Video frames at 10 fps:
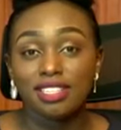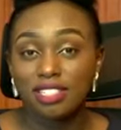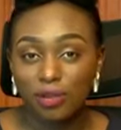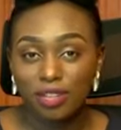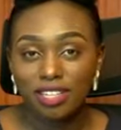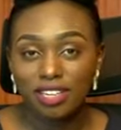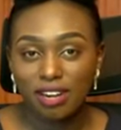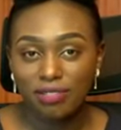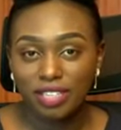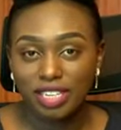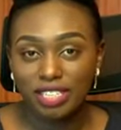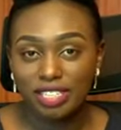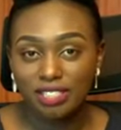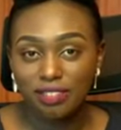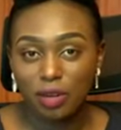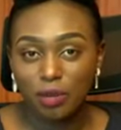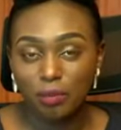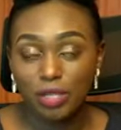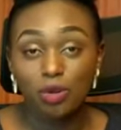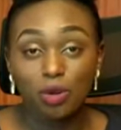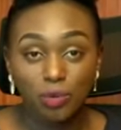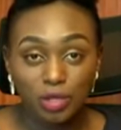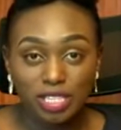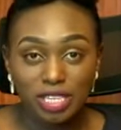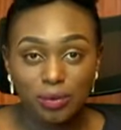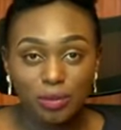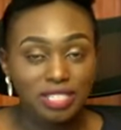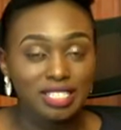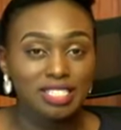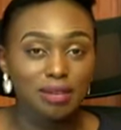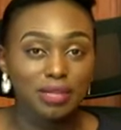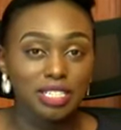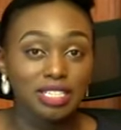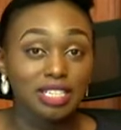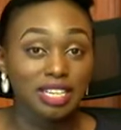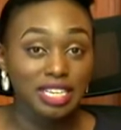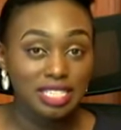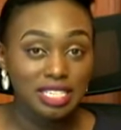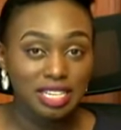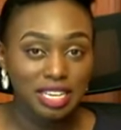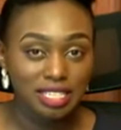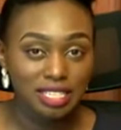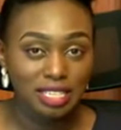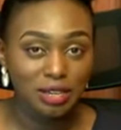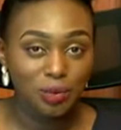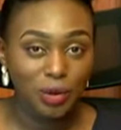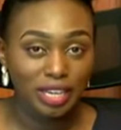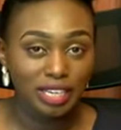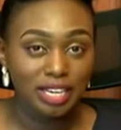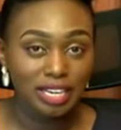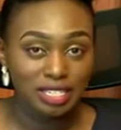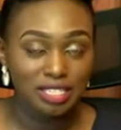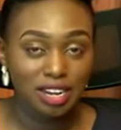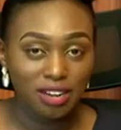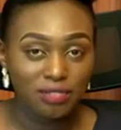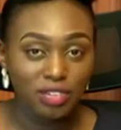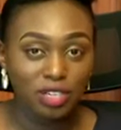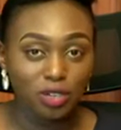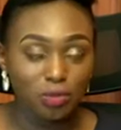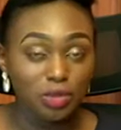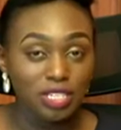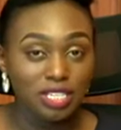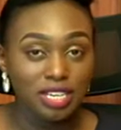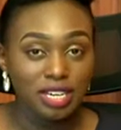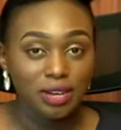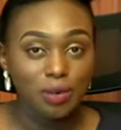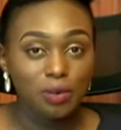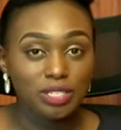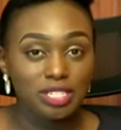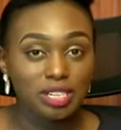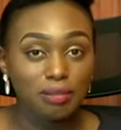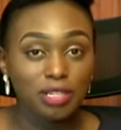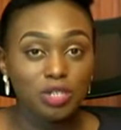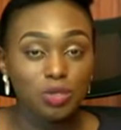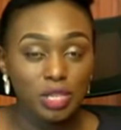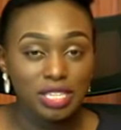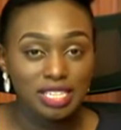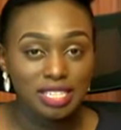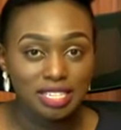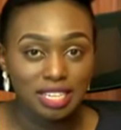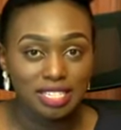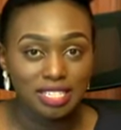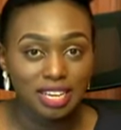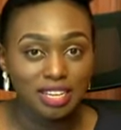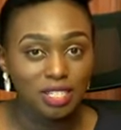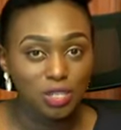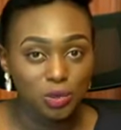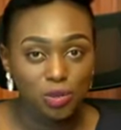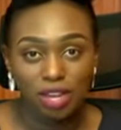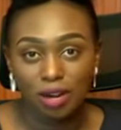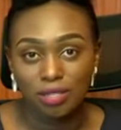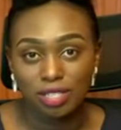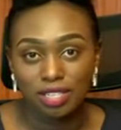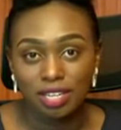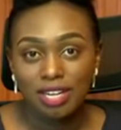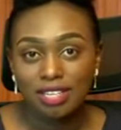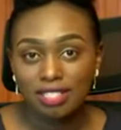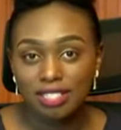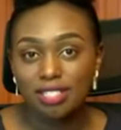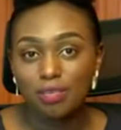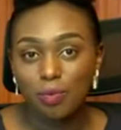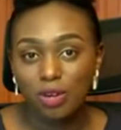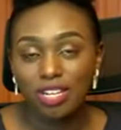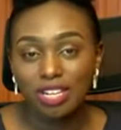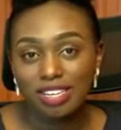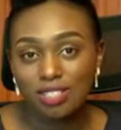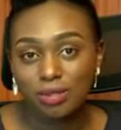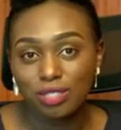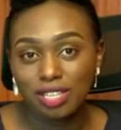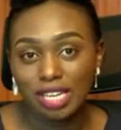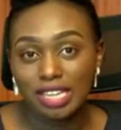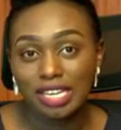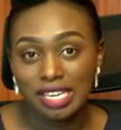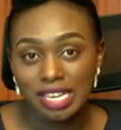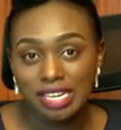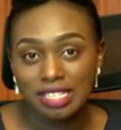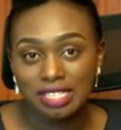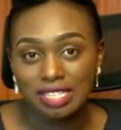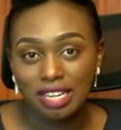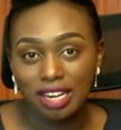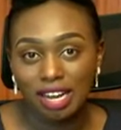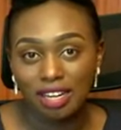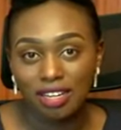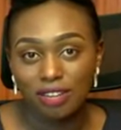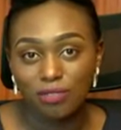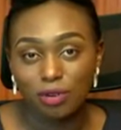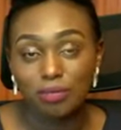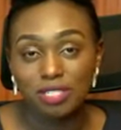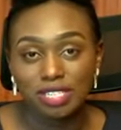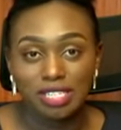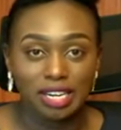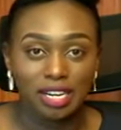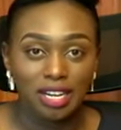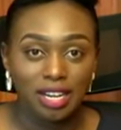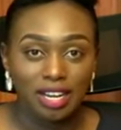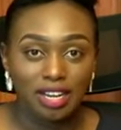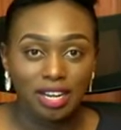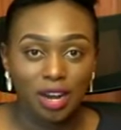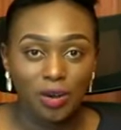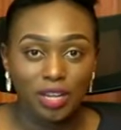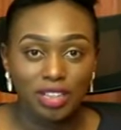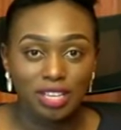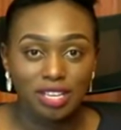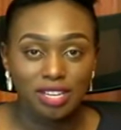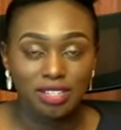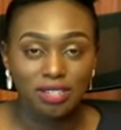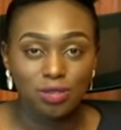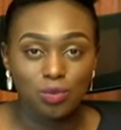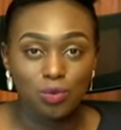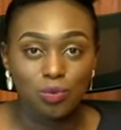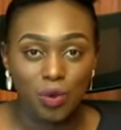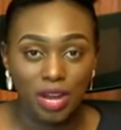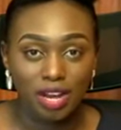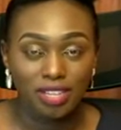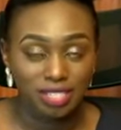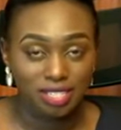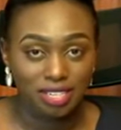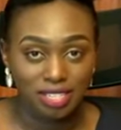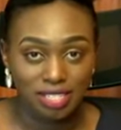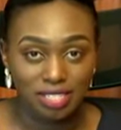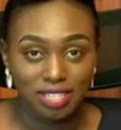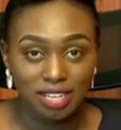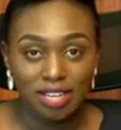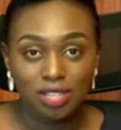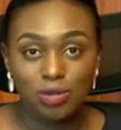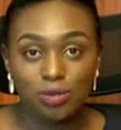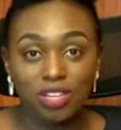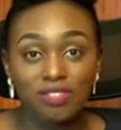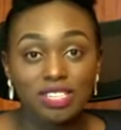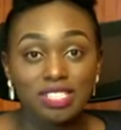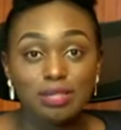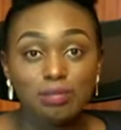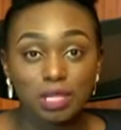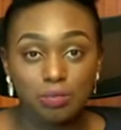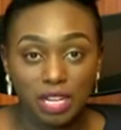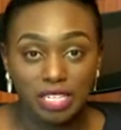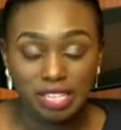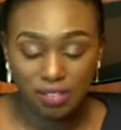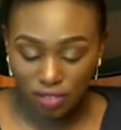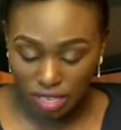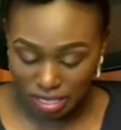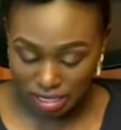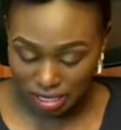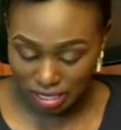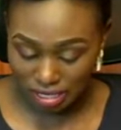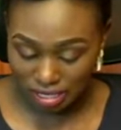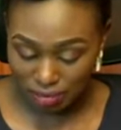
The Southern African Development Community was established in 1980, while East African Community was established 20 years later in 2000. Just what lessons can the EAC learn from SADC, and how can they get to where SADC is? To give us this perspective is the